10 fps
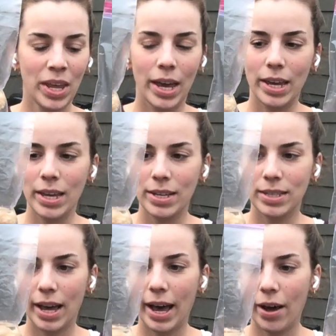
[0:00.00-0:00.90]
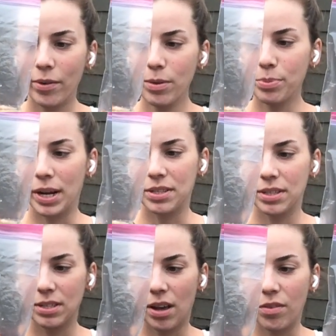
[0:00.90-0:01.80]
is how the presence
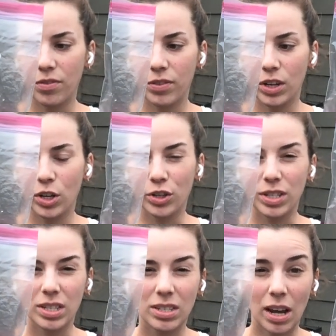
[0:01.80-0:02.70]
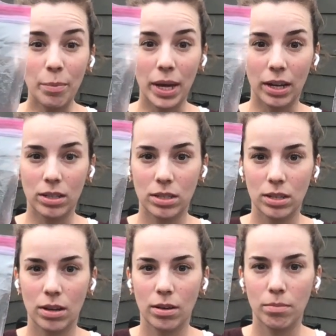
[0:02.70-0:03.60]
of your stomach's
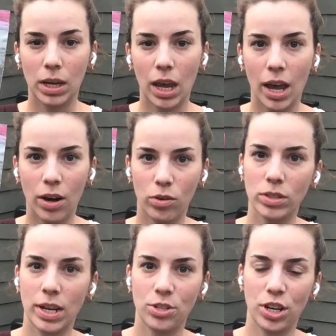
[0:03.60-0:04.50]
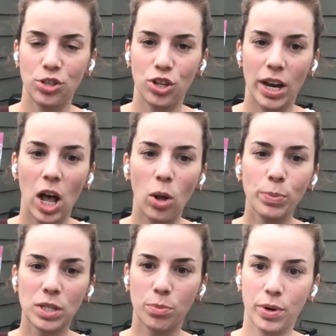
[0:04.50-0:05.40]
mechanical digestion helps to
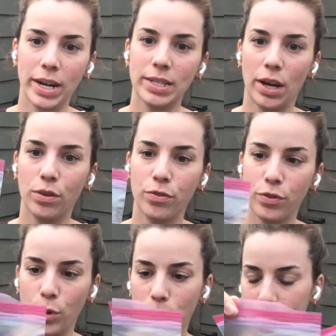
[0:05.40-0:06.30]
break down food.